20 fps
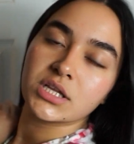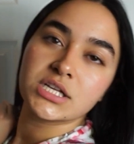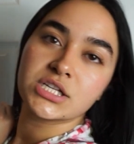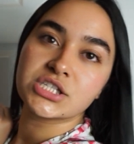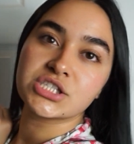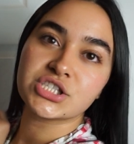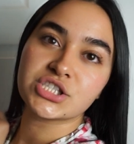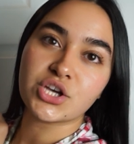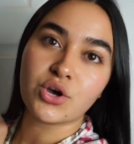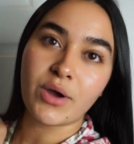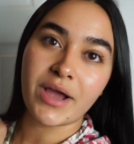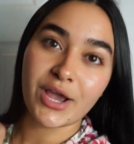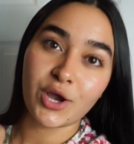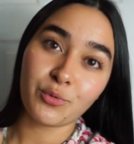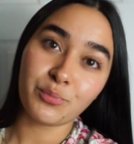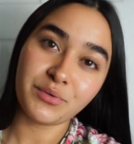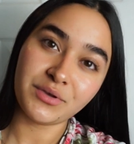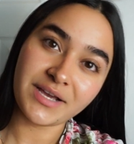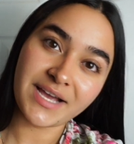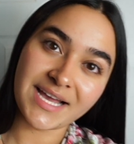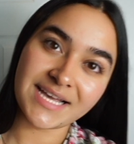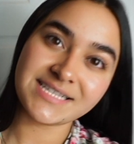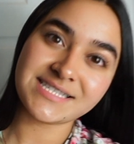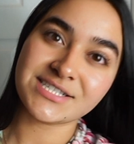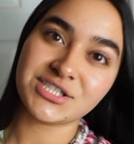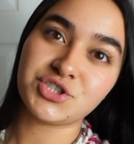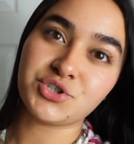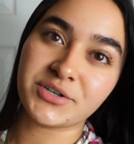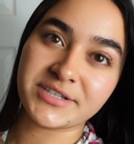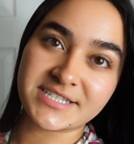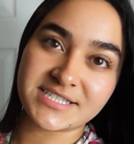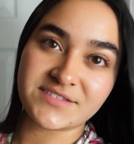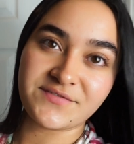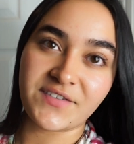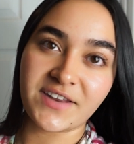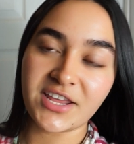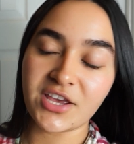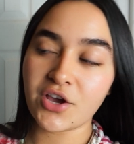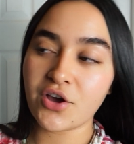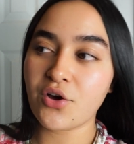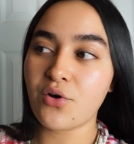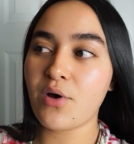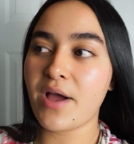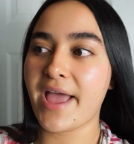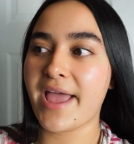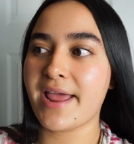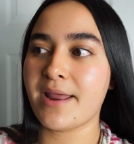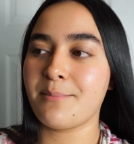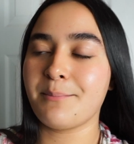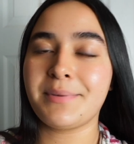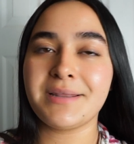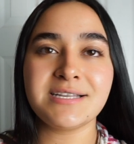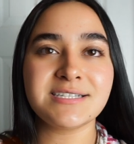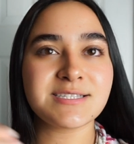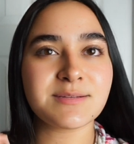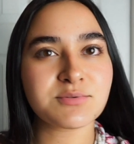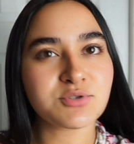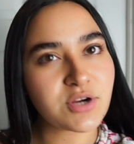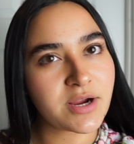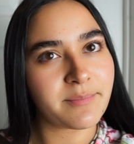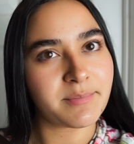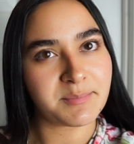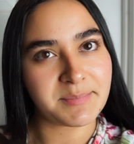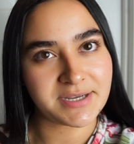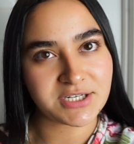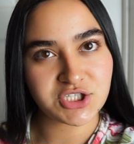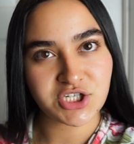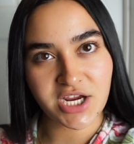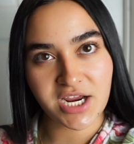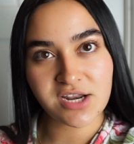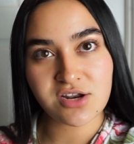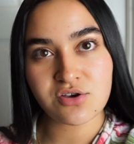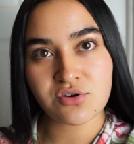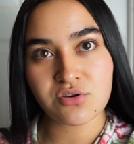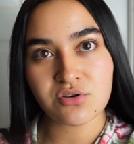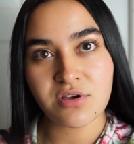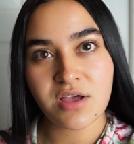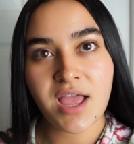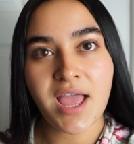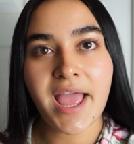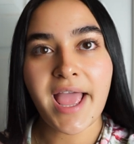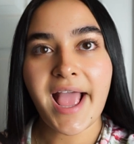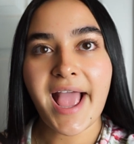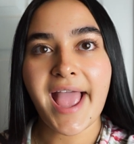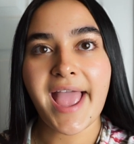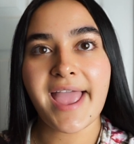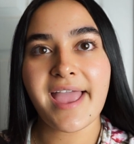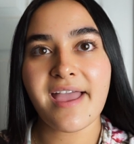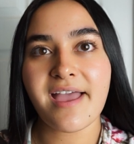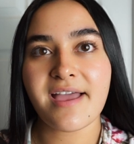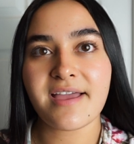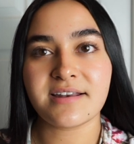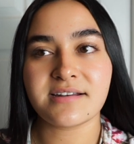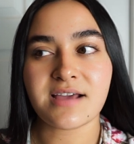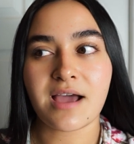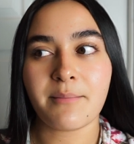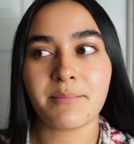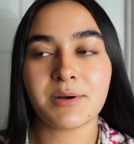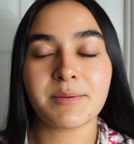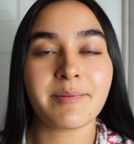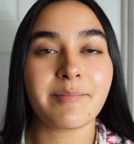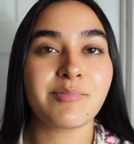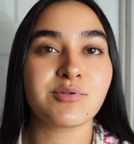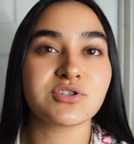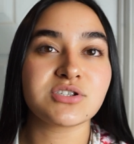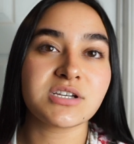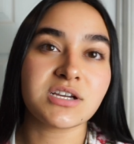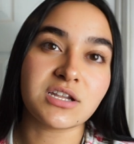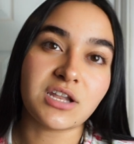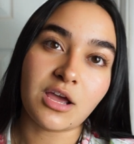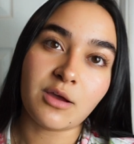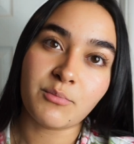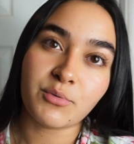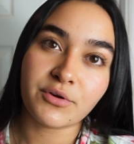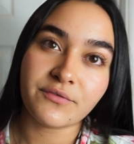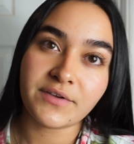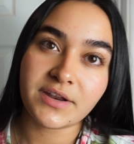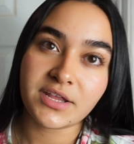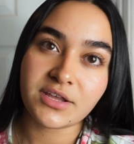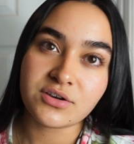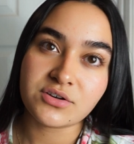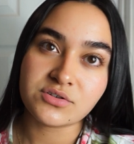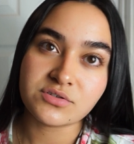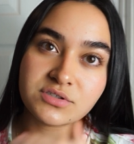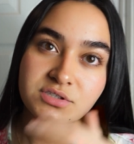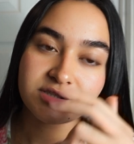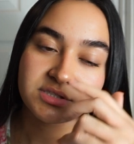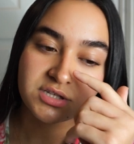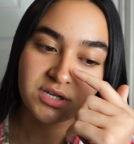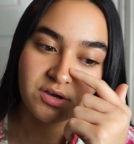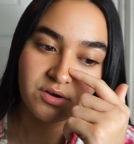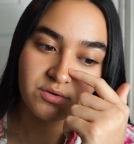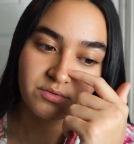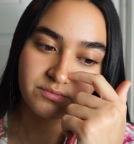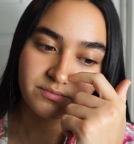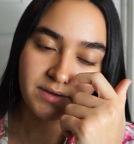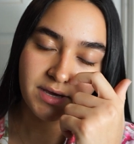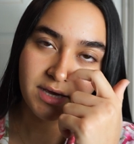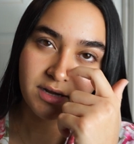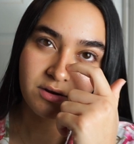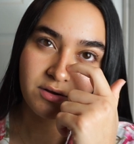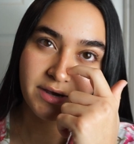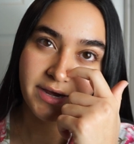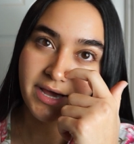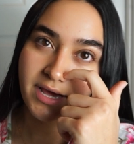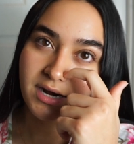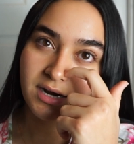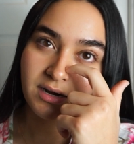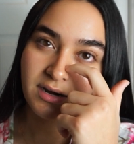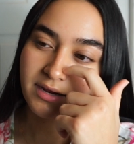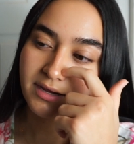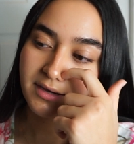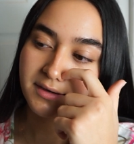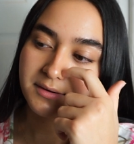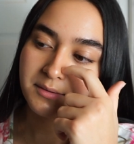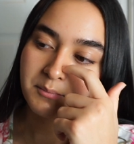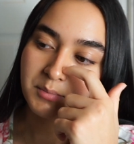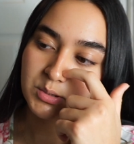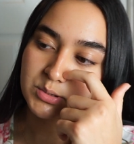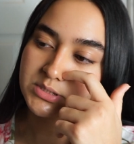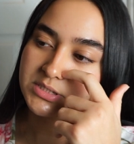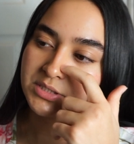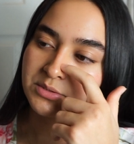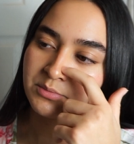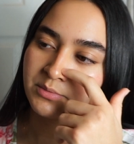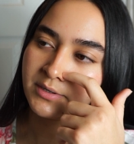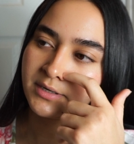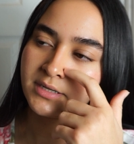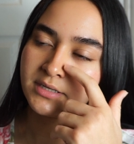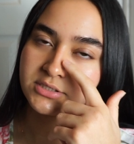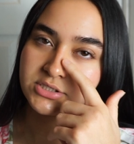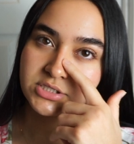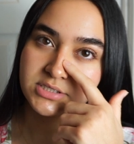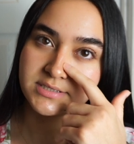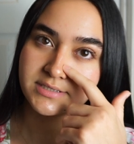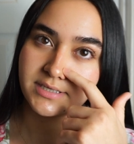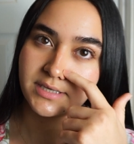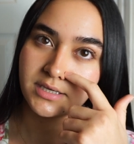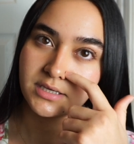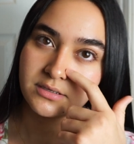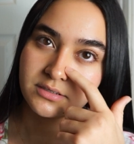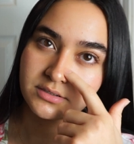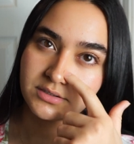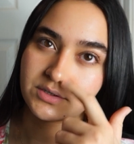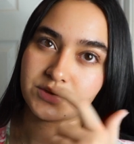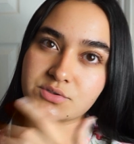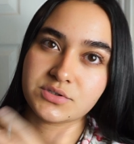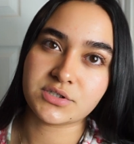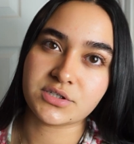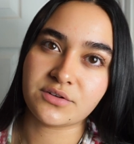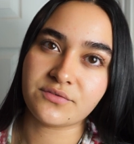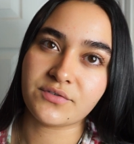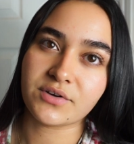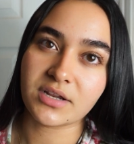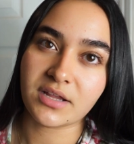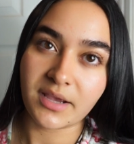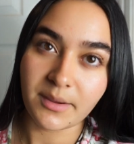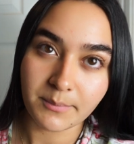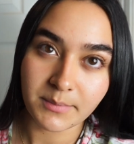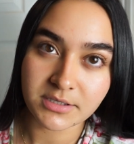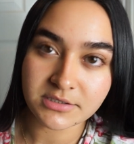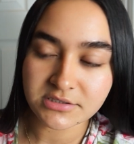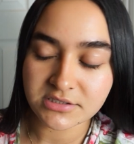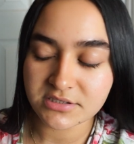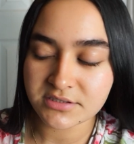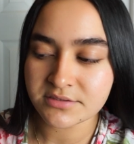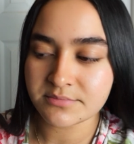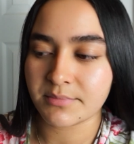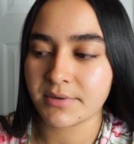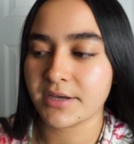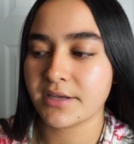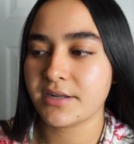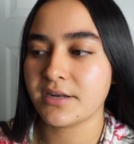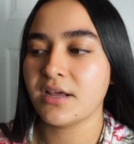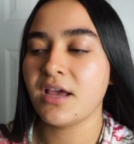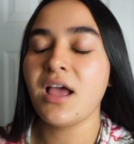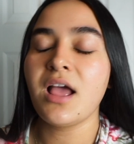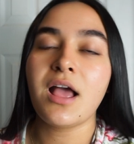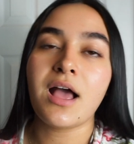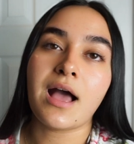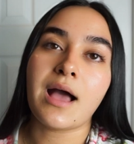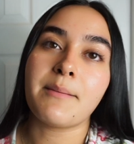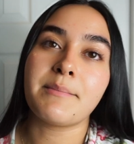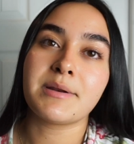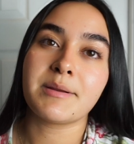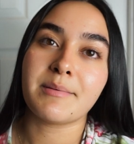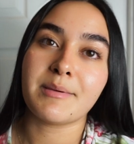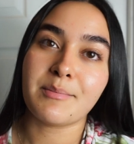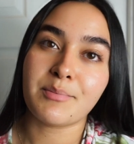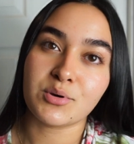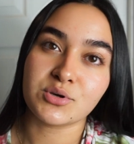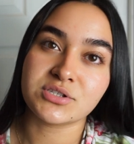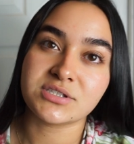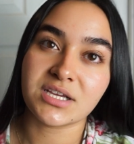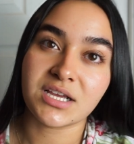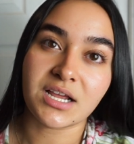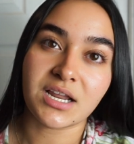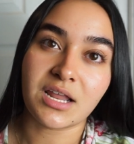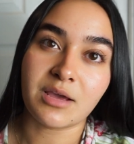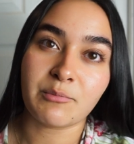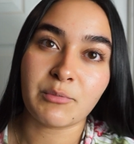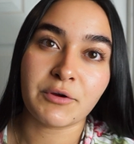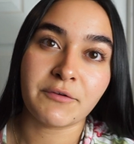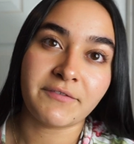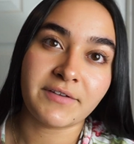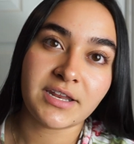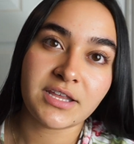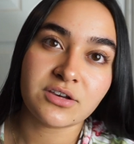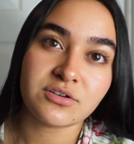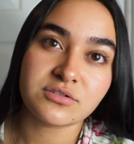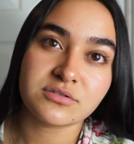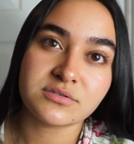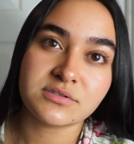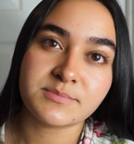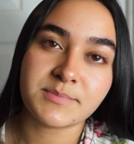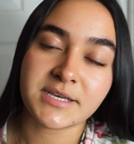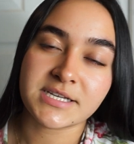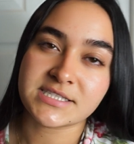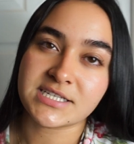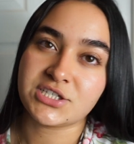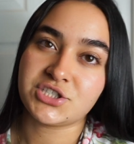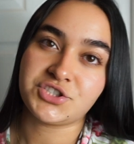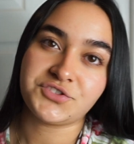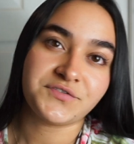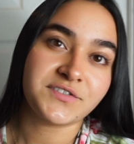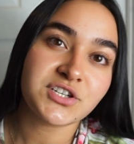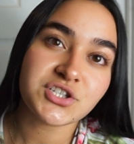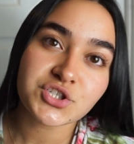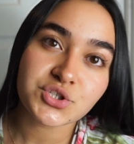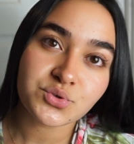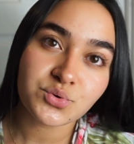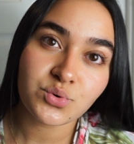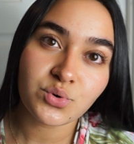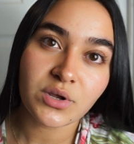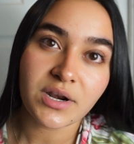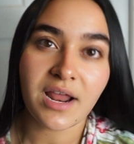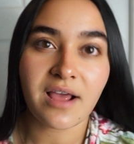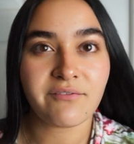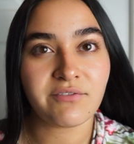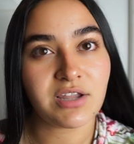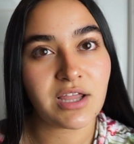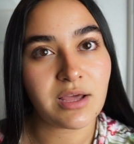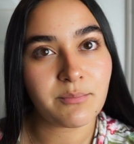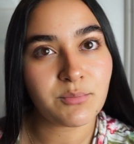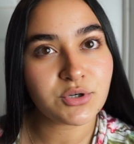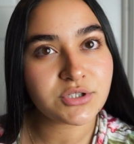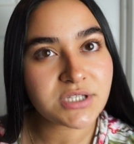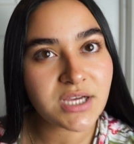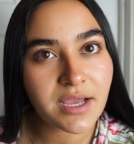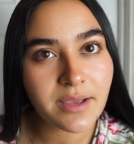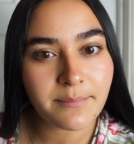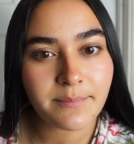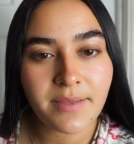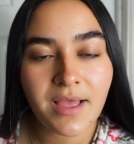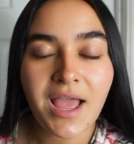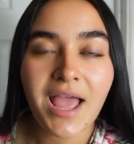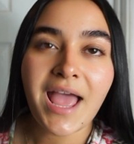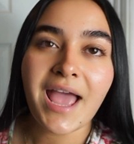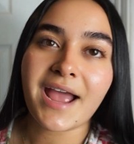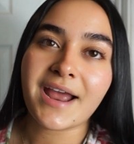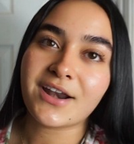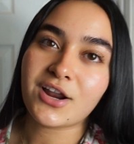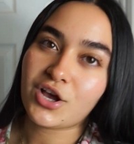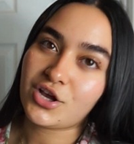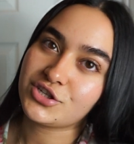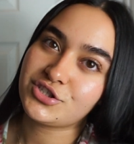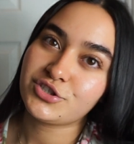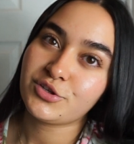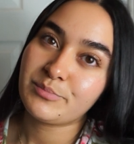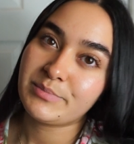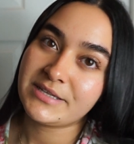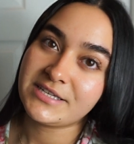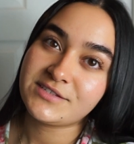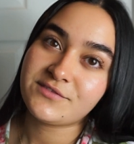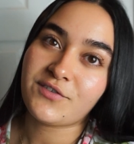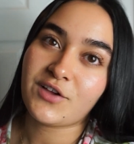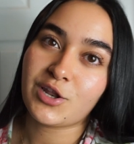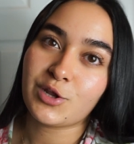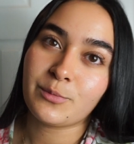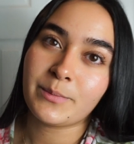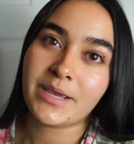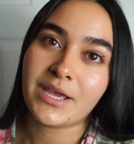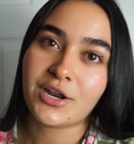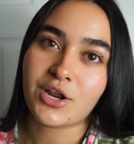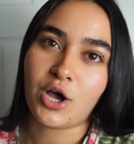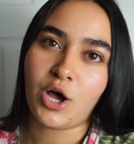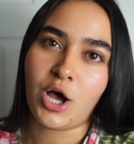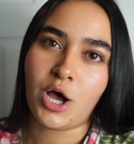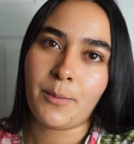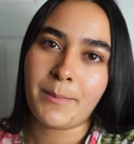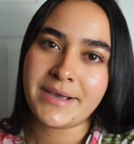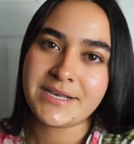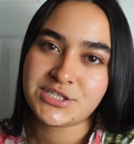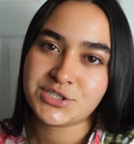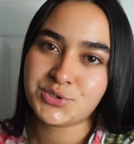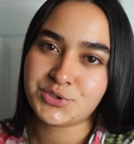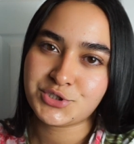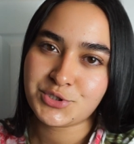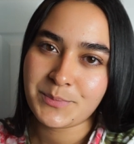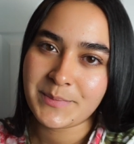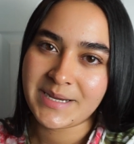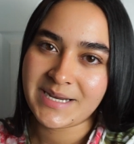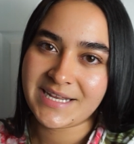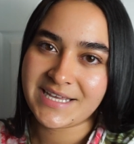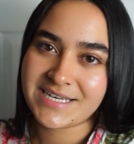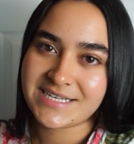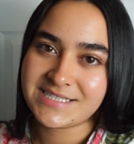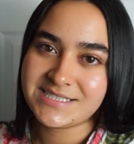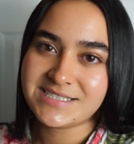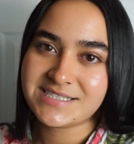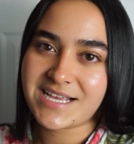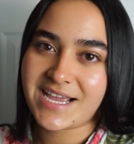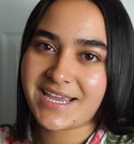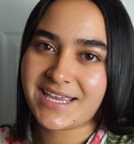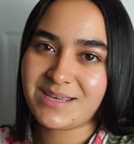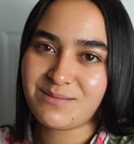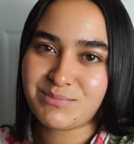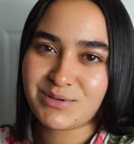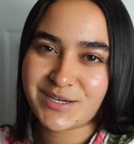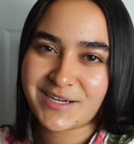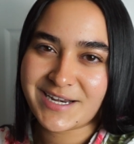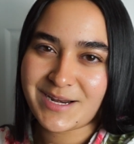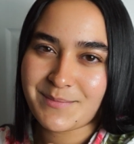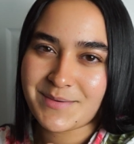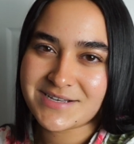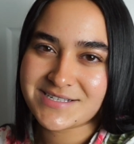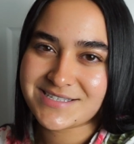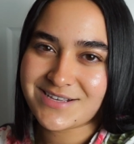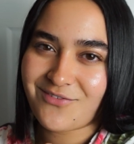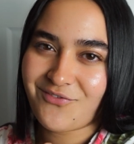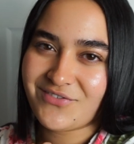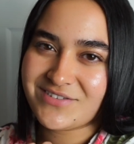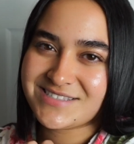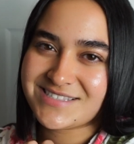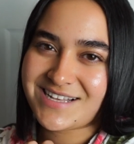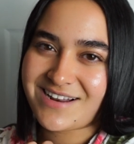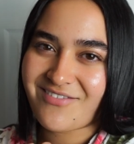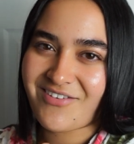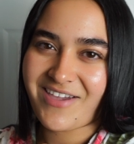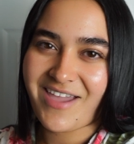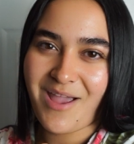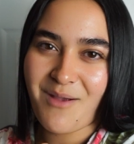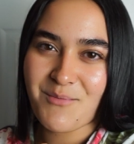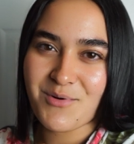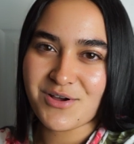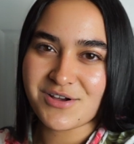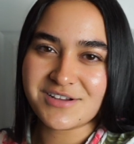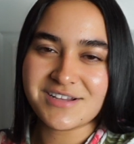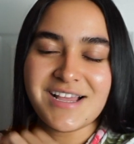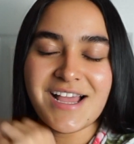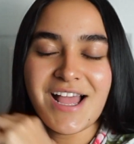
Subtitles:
So I hope you guys enjoyed this video, and please subscribe to my channel. And I'm gonna be posting a lot more videos. So I know I kind of like posted one and just like ghosted for like months, but I'm gonna be posting a lot more videos because I just finished school and have a lot more time. And also please follow me on all my social medias. I keep looking at myself instead of the camera.